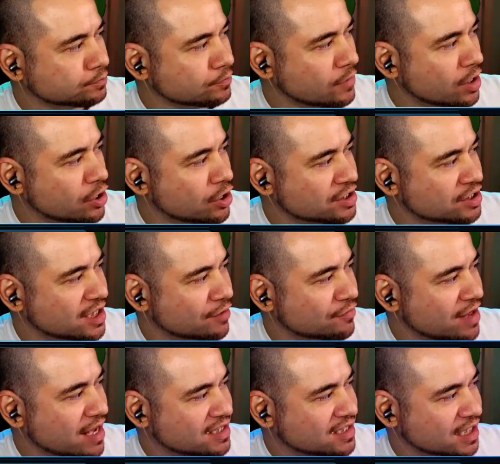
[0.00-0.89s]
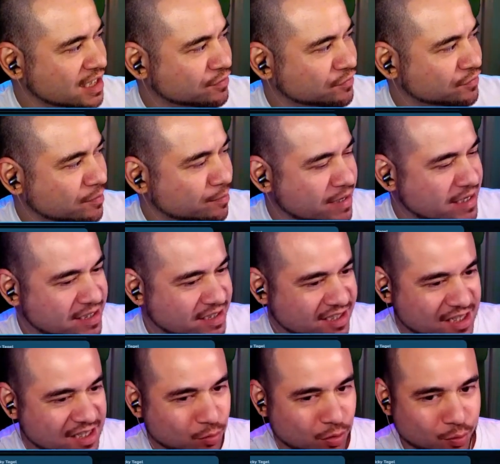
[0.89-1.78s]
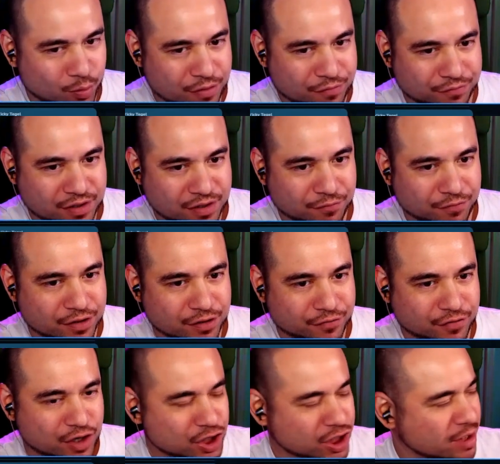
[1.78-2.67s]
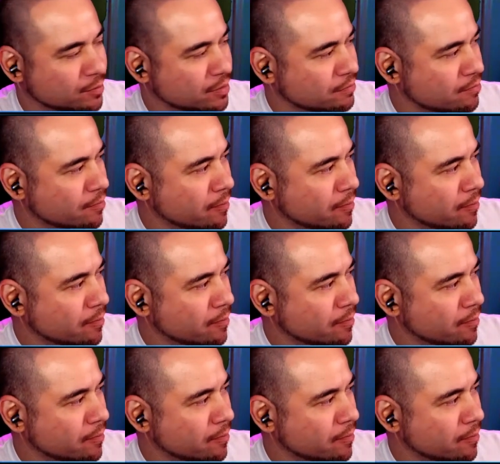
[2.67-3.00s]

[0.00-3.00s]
You can see over there 650 pieces. That's what we've done for the first shipment.